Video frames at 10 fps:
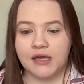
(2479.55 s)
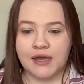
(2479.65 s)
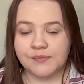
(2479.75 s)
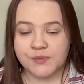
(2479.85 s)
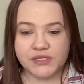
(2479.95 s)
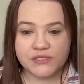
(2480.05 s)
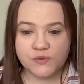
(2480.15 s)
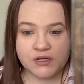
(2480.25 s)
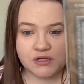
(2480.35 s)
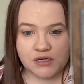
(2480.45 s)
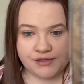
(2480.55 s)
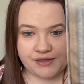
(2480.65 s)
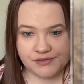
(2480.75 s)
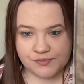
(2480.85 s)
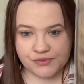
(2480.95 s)
Uh, but this one, a
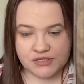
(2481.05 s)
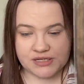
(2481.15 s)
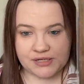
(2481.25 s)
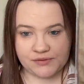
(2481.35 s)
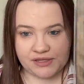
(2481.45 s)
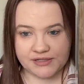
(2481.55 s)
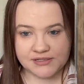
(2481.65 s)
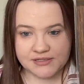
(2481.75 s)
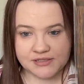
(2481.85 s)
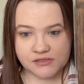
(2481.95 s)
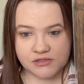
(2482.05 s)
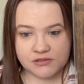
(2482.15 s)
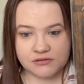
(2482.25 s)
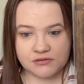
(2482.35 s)
thousand percent, I would like to stitch.